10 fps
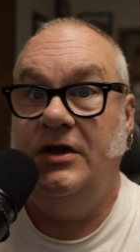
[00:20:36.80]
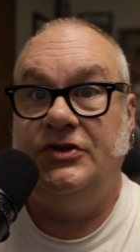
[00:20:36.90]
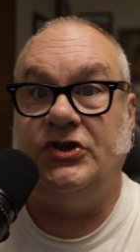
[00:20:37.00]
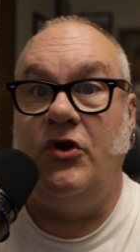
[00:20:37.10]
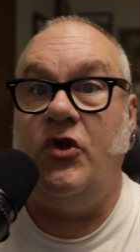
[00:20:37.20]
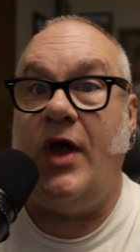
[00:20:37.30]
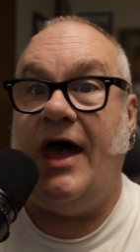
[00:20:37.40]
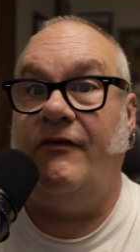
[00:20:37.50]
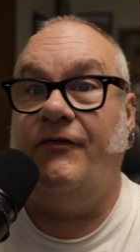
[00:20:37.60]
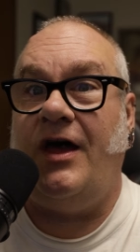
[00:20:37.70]
so you
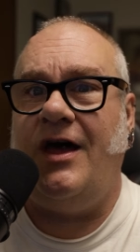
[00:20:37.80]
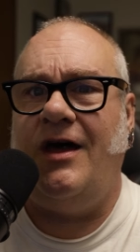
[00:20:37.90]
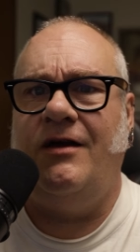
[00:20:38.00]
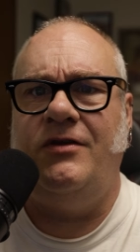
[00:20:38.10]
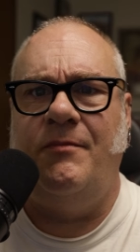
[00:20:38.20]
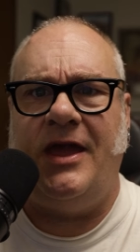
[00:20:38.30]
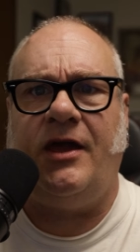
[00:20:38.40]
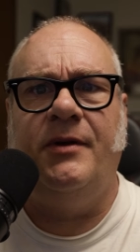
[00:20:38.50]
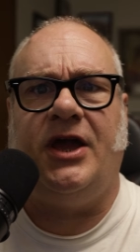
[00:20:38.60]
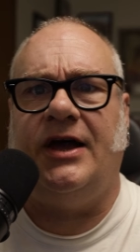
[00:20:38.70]
have uh, you may
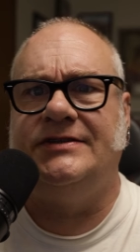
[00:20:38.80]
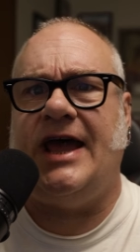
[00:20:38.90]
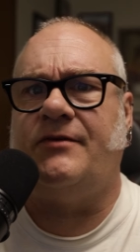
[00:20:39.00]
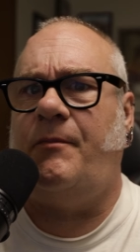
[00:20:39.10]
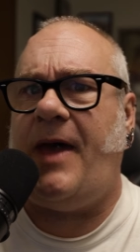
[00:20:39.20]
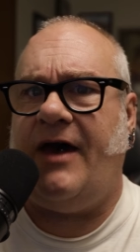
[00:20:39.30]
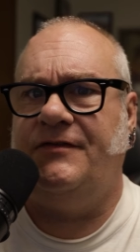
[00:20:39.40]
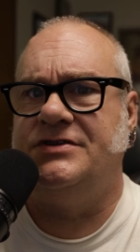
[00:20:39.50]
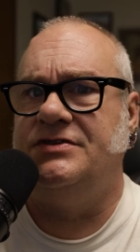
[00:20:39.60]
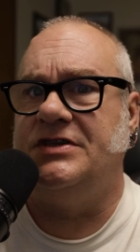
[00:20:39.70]
come in contact with
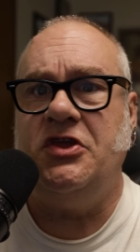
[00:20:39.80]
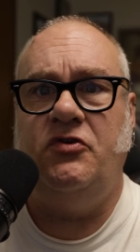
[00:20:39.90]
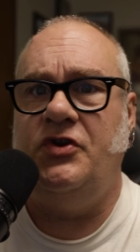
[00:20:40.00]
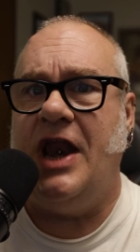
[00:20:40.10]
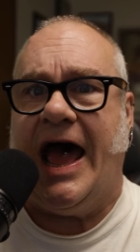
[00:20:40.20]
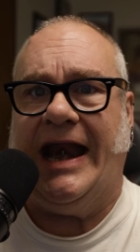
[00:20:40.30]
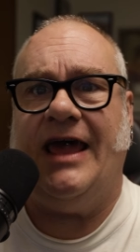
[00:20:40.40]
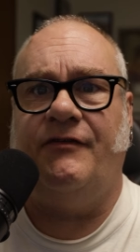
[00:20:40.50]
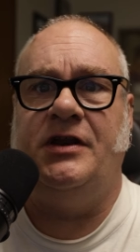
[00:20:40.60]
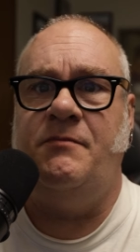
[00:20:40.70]
pathogens that you do not
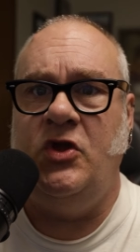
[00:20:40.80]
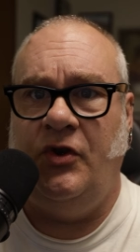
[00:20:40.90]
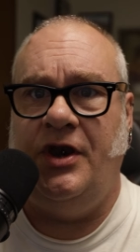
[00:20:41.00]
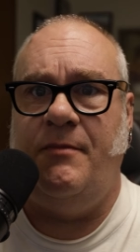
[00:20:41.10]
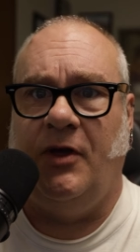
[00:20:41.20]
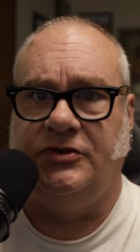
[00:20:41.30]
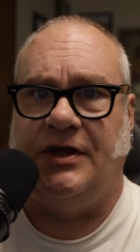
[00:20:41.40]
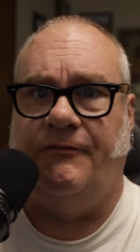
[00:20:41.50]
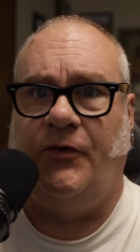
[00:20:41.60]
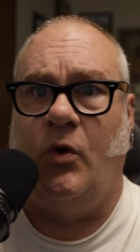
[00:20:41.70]
have an immunity built
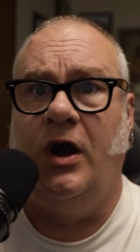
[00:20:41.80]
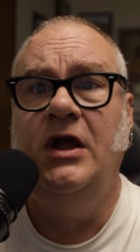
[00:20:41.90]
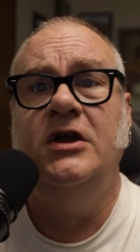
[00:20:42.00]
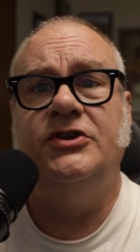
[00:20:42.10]
up for,